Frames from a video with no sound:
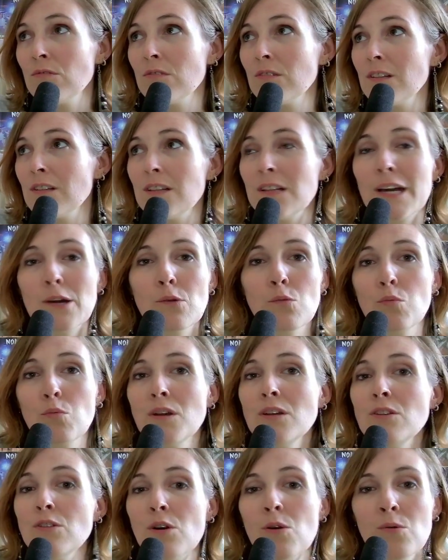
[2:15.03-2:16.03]
Like,
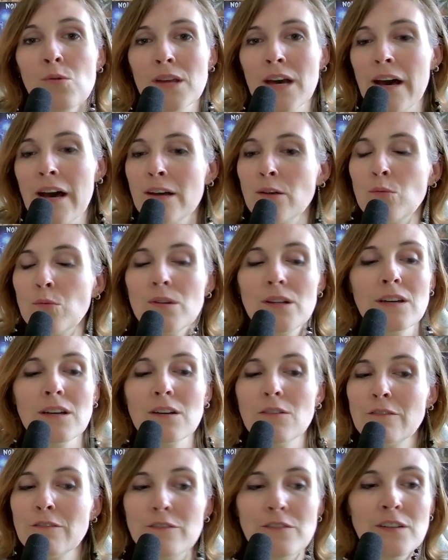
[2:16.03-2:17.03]
we know that. Well, like,
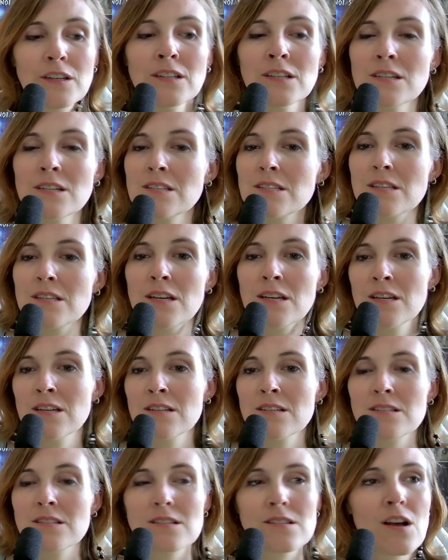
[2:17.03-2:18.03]
Felix
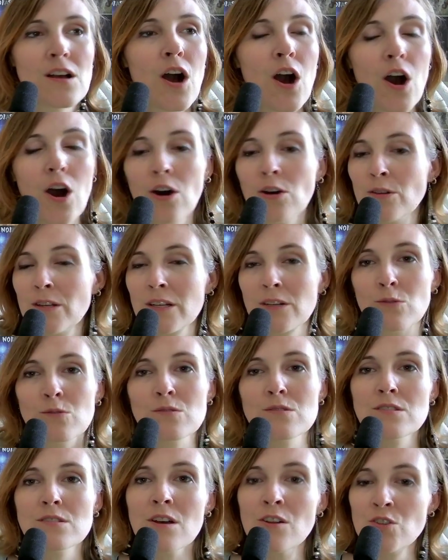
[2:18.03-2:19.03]
is a little
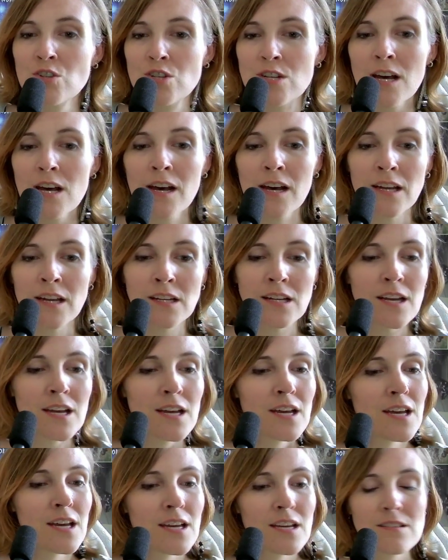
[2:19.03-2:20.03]
sunshine.
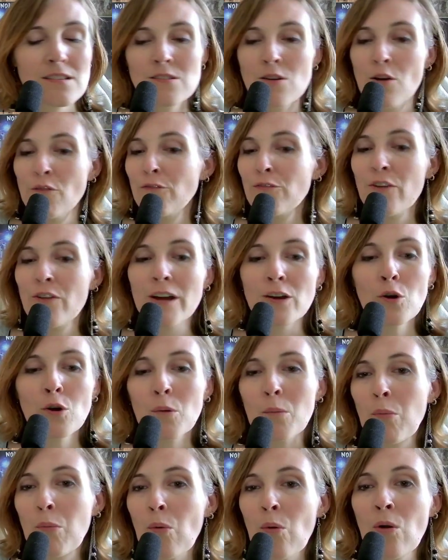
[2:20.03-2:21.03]
He's a freckle
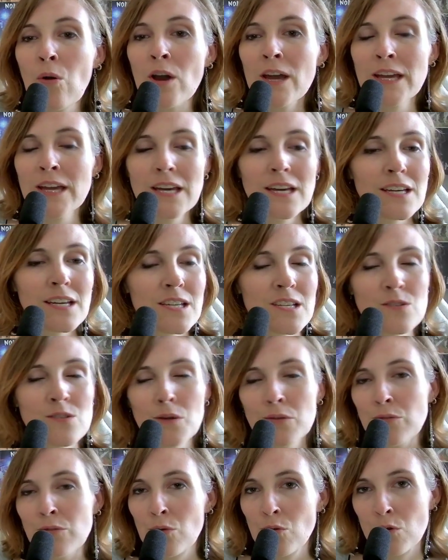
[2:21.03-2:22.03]
boy. He's
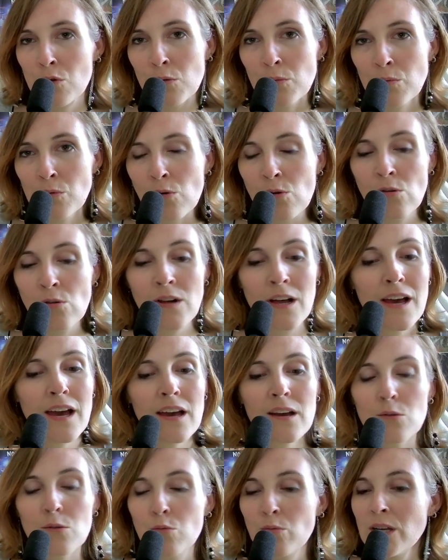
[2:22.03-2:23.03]
adorable.
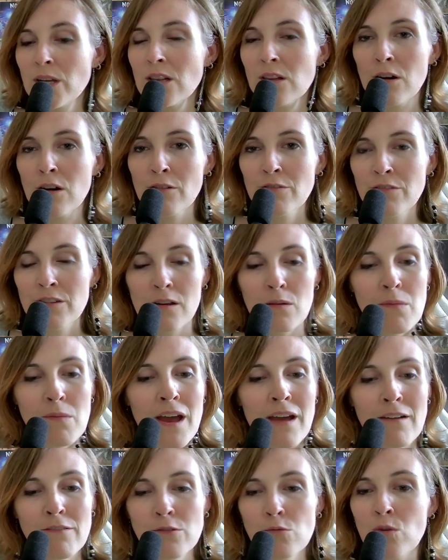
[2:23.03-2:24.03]
We love him.
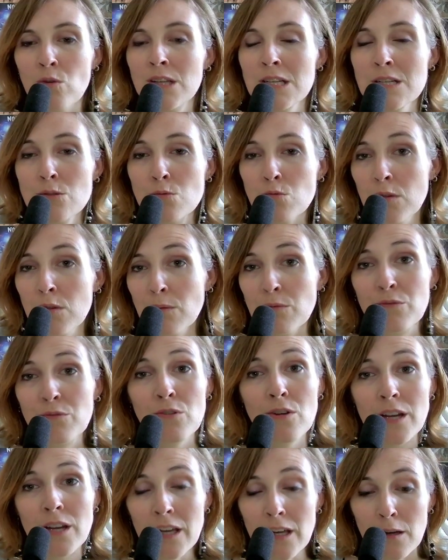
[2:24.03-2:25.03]
Everyone is whipped
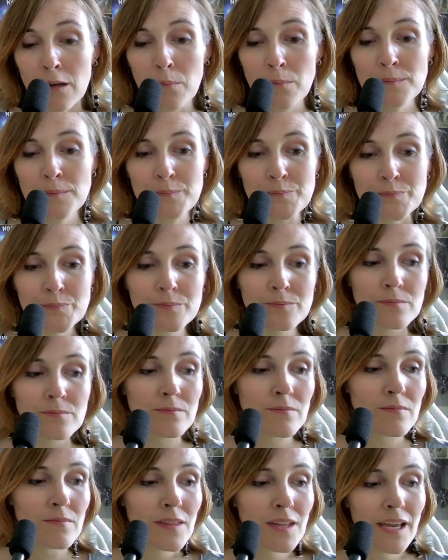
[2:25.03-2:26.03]
for him.
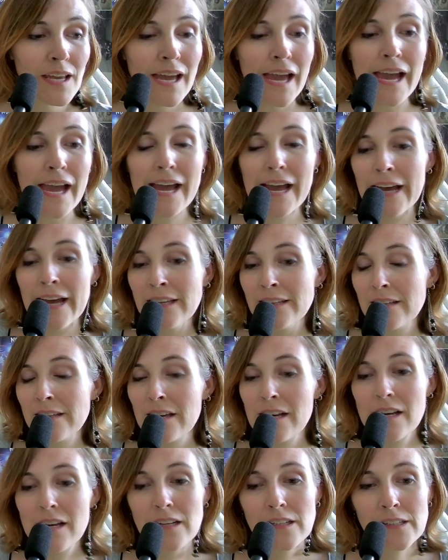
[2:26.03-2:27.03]
And
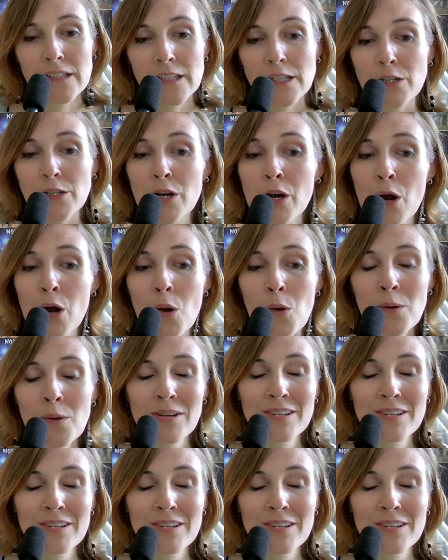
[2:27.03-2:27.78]
Lino